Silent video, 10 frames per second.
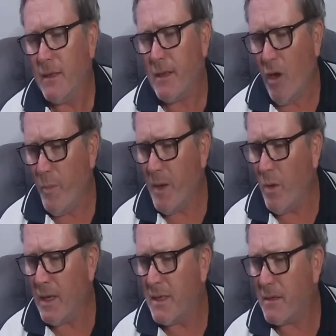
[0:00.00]
To help
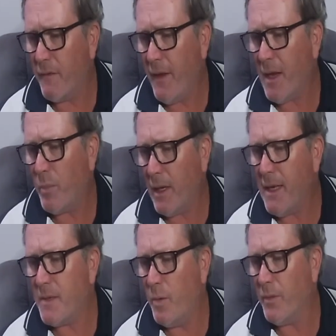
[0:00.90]
minimize this effect,
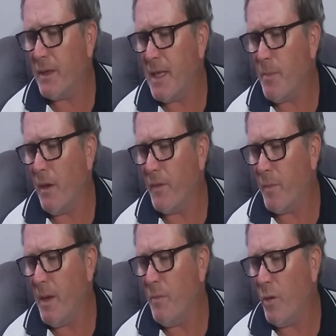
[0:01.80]
please put the tip of the
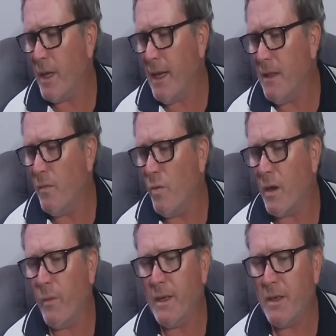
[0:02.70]
pin pointer in the
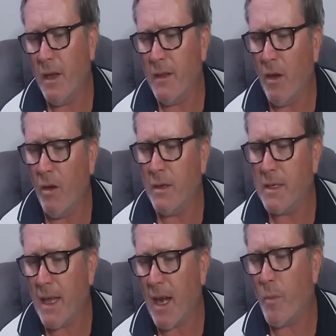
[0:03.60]
water when turning it on to
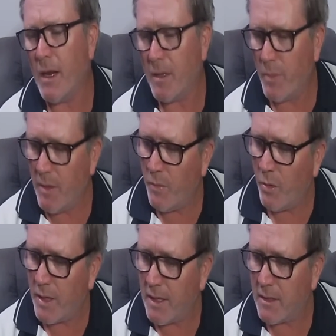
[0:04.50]
calibrate the pin
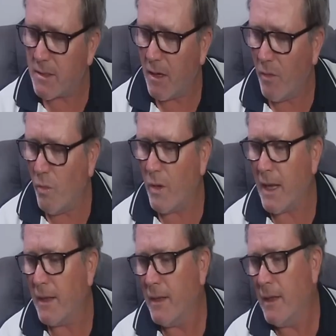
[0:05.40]
pointer in the salt
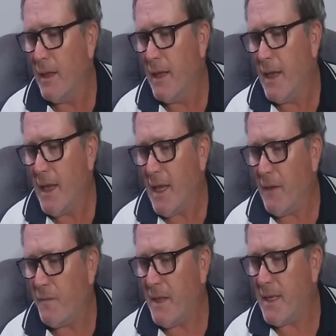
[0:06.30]
water.
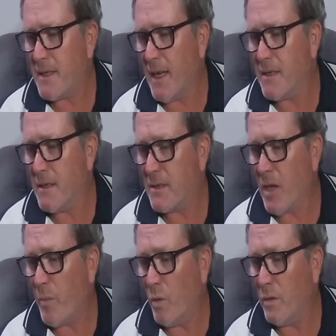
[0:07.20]
If this doesn't
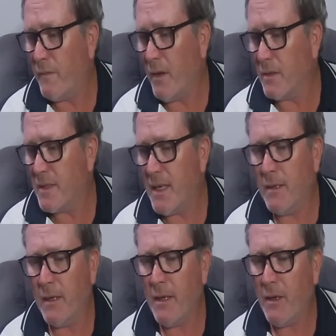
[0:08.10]
stop all the false
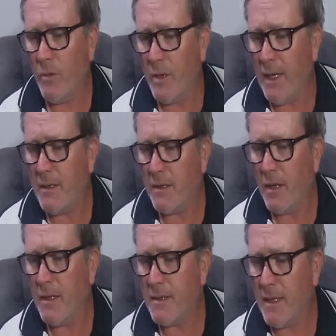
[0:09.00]
signaling, you will need to
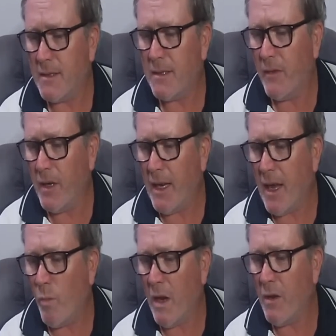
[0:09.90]
turn sensitivity
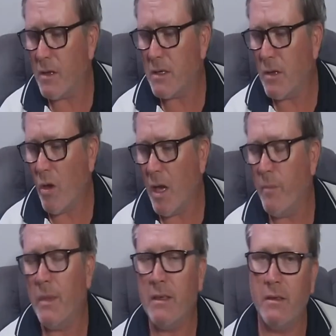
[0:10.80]
down 1 notch
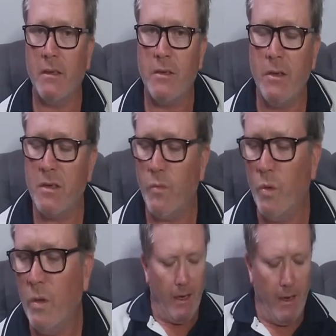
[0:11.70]
time until it's
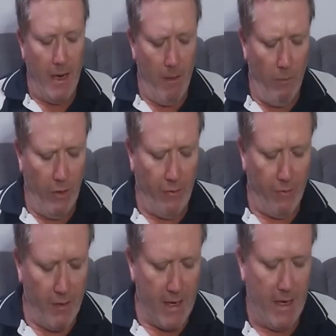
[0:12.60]
usable. Number
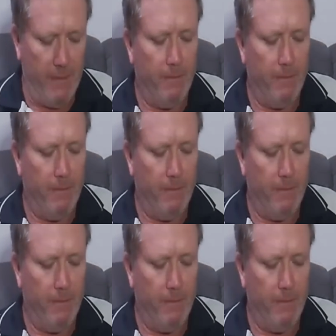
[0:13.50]
3,